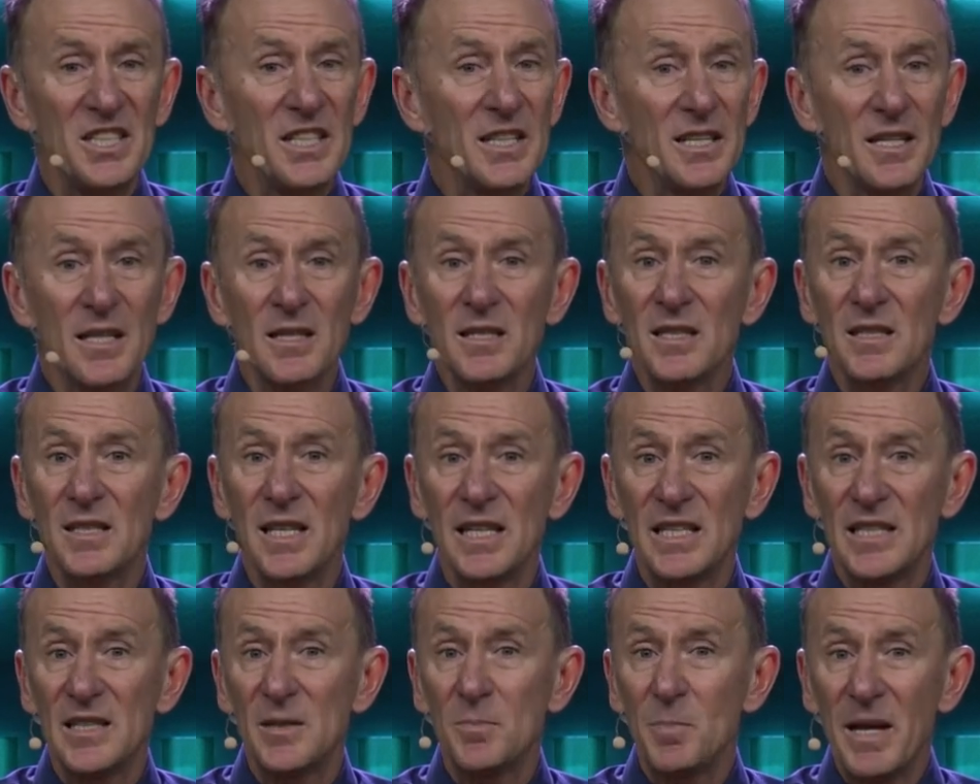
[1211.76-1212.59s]
She didn't
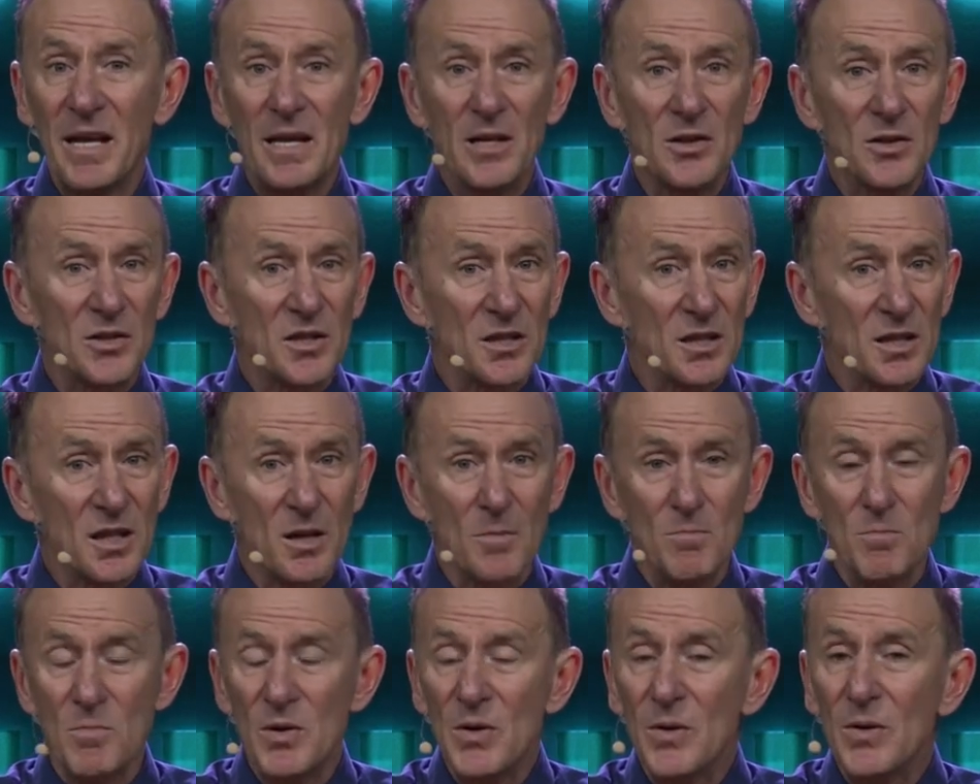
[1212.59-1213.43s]
experience
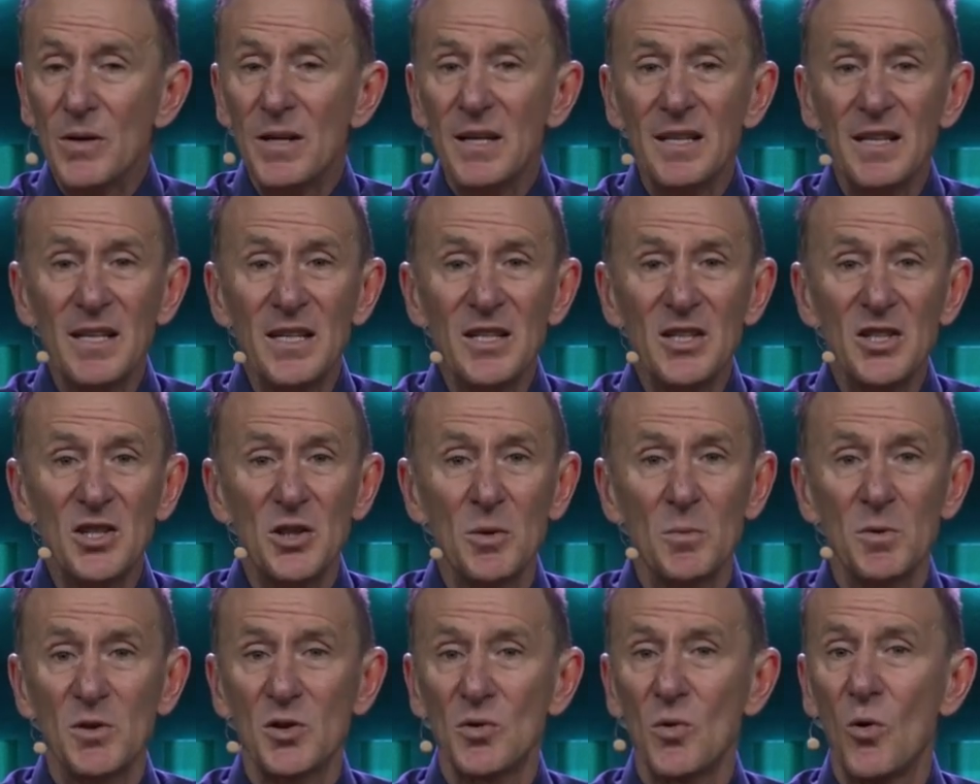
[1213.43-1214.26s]
community.
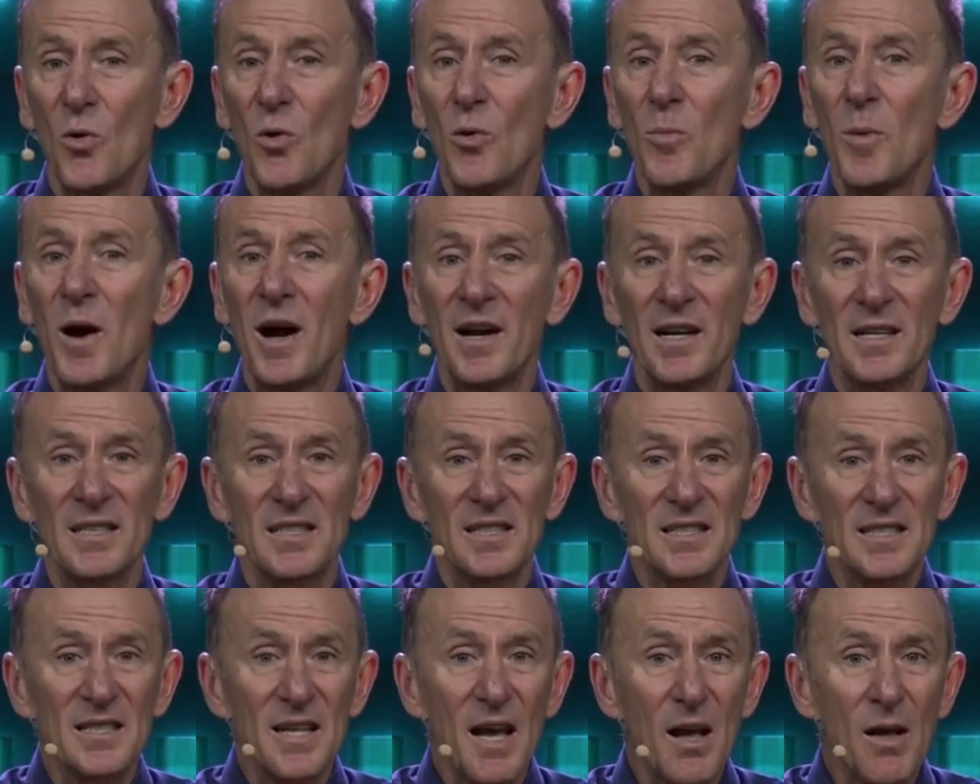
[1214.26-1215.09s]
She was all by
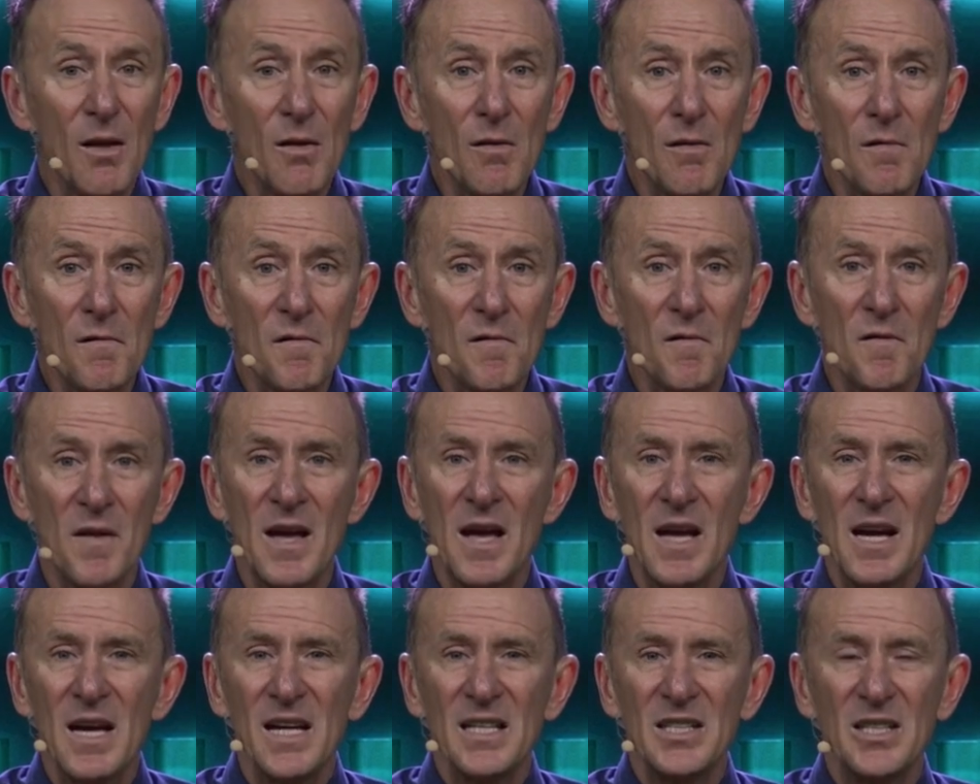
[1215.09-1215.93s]
herself.
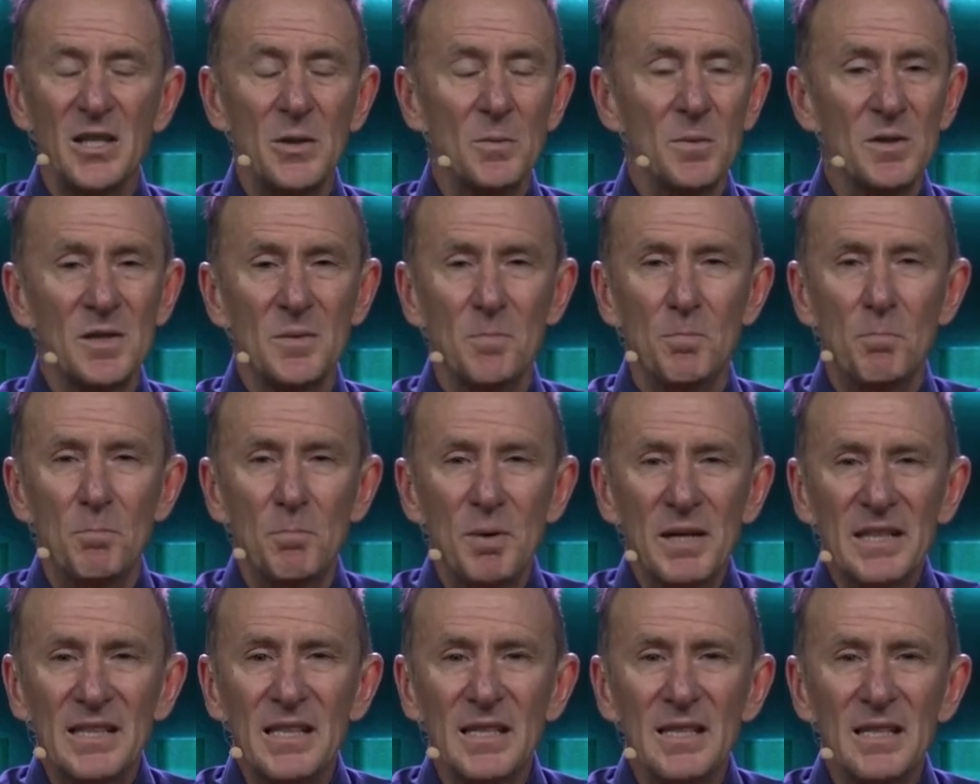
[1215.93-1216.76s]
She was
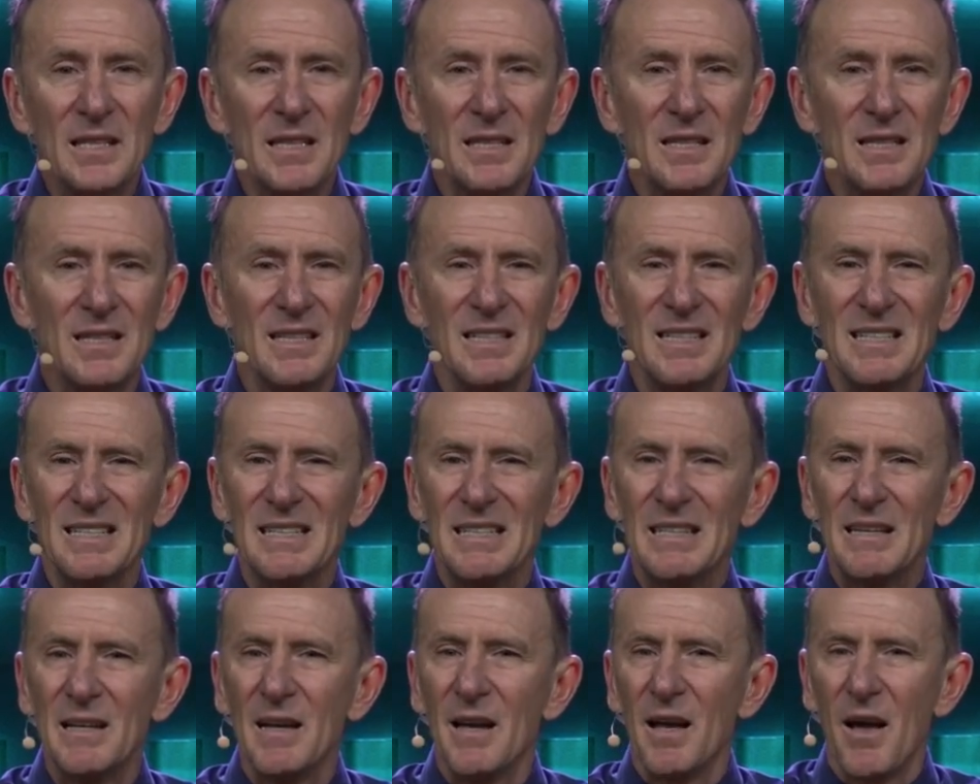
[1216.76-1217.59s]
bitter,
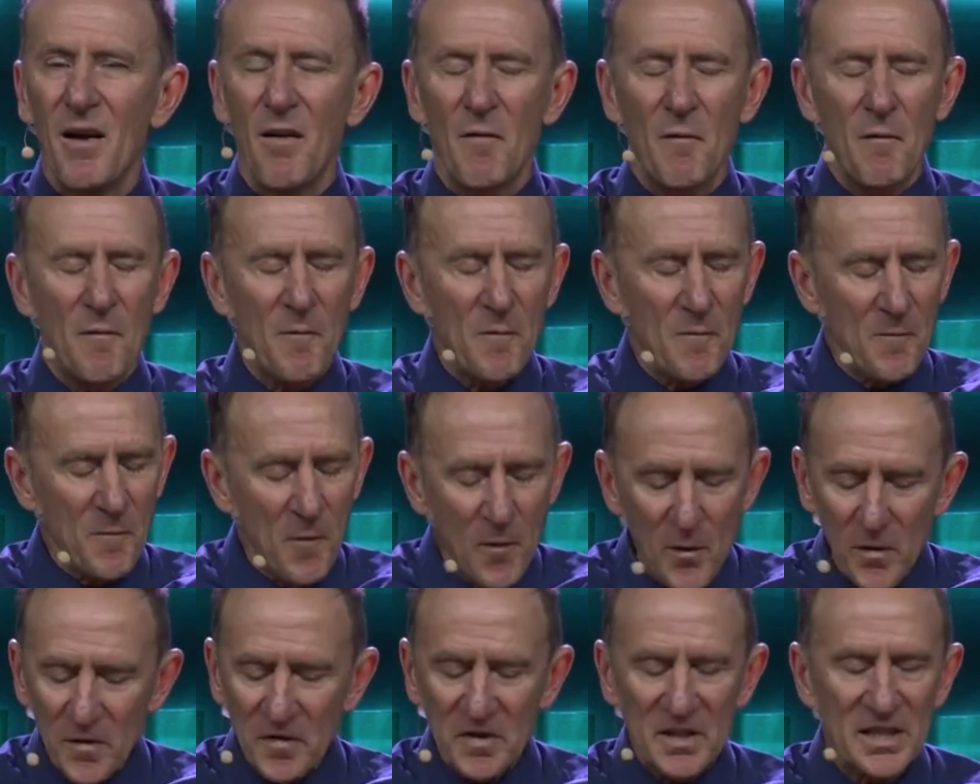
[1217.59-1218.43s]

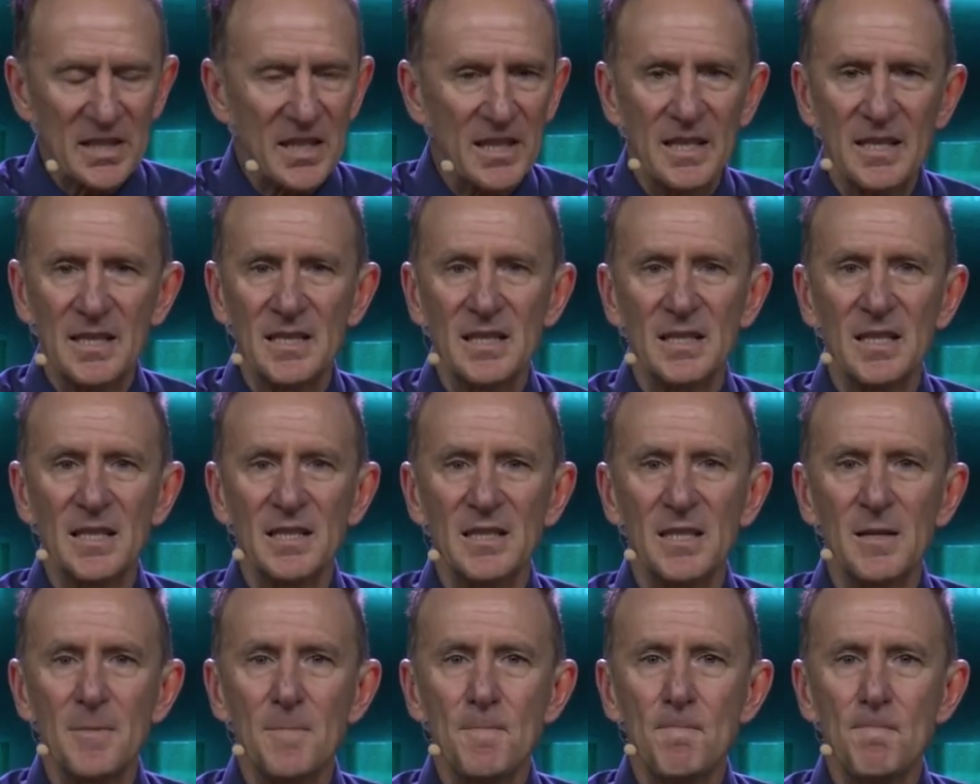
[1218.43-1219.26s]
full of
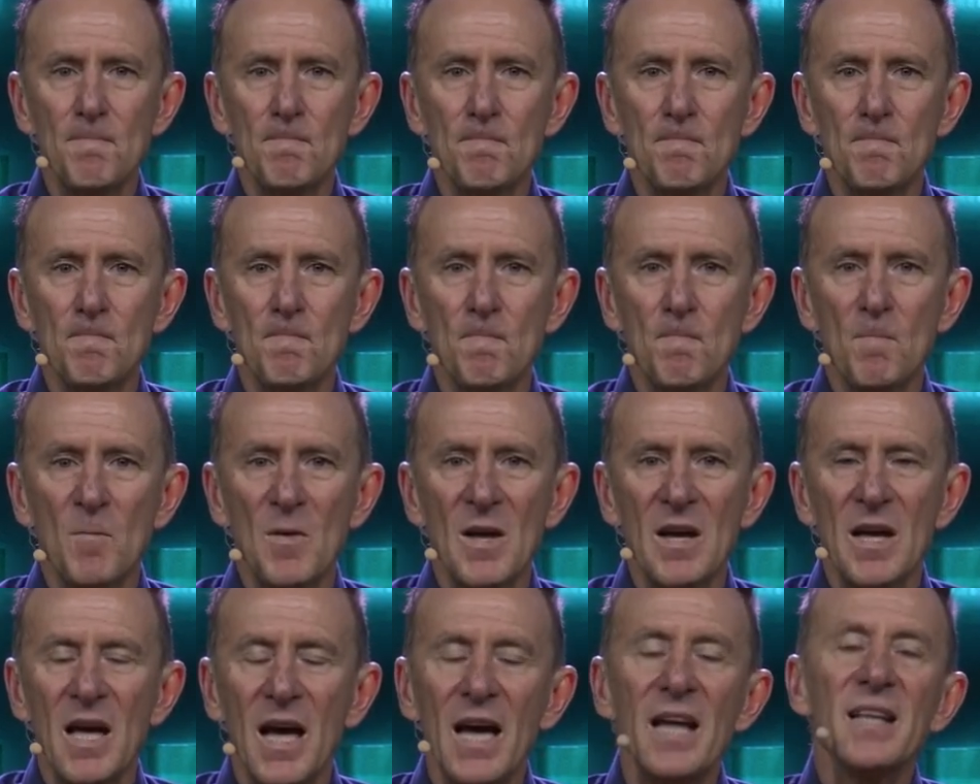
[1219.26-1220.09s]
cynicism.
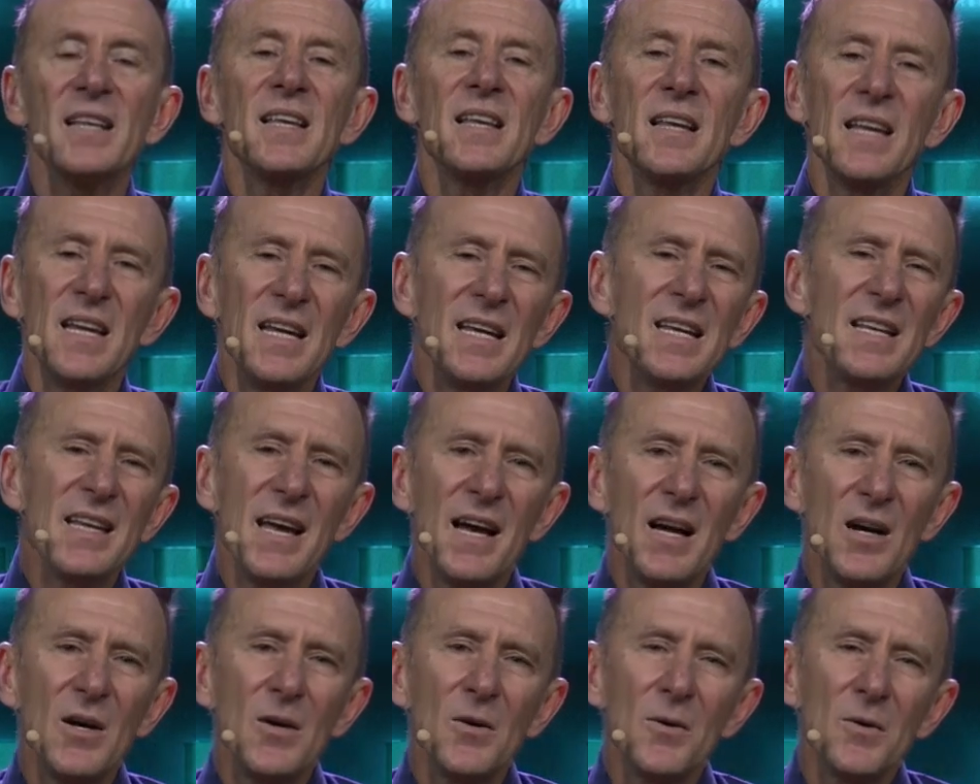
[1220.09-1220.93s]
And in
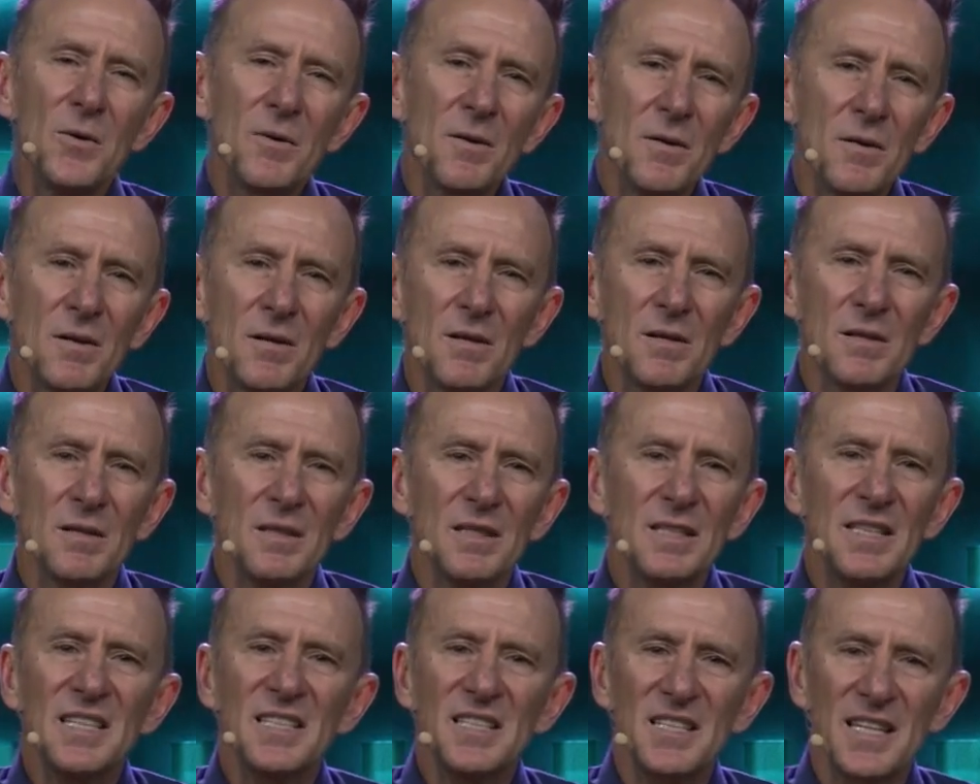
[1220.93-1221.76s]
our
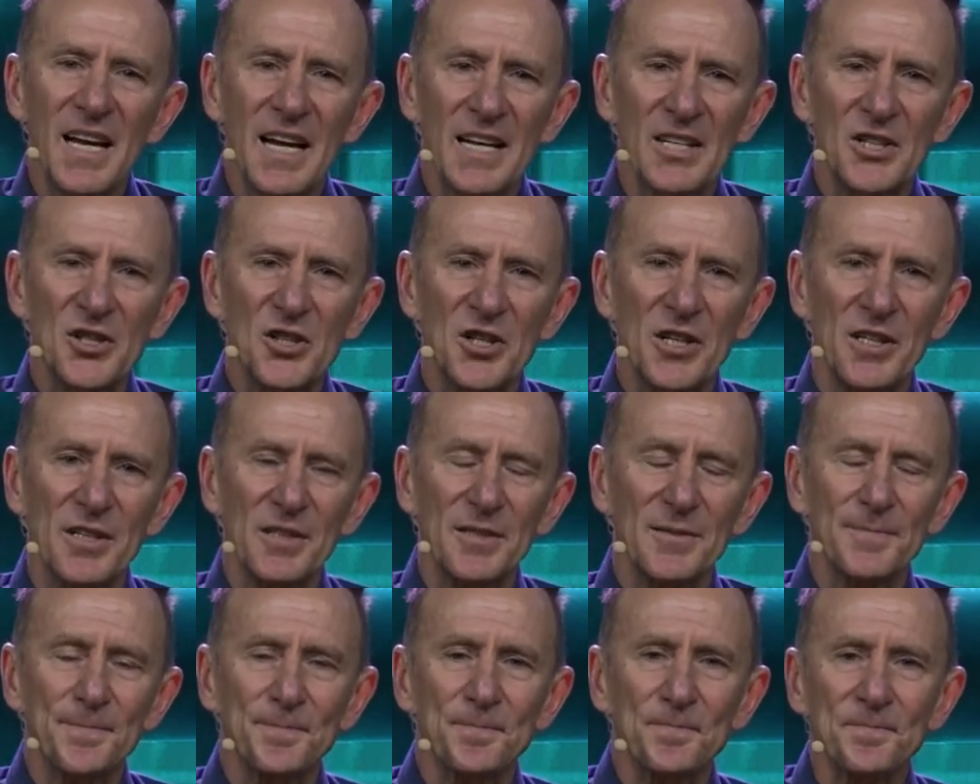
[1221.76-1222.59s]

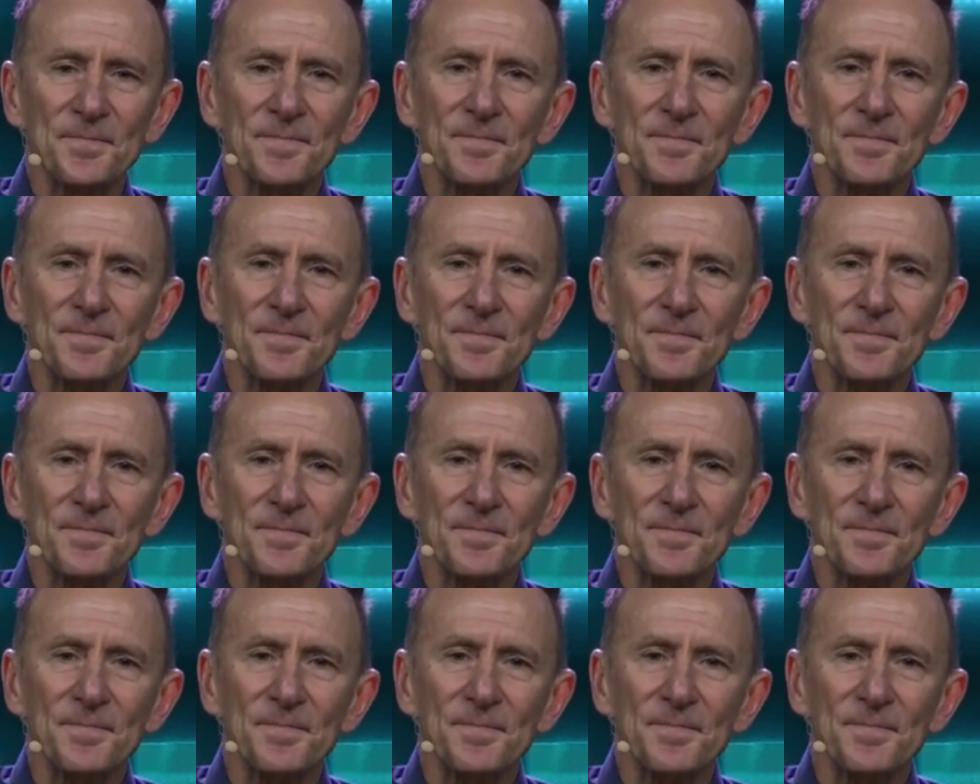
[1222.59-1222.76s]
discussion,